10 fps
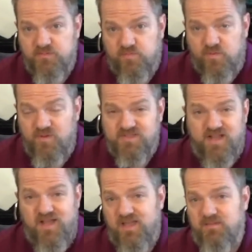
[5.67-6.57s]
and foremost,
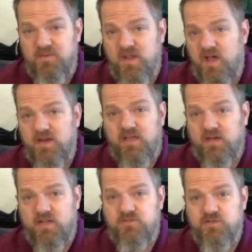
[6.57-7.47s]
I am not
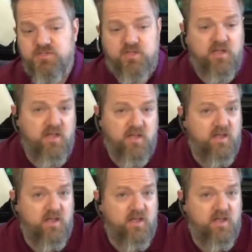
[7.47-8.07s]
an electrician.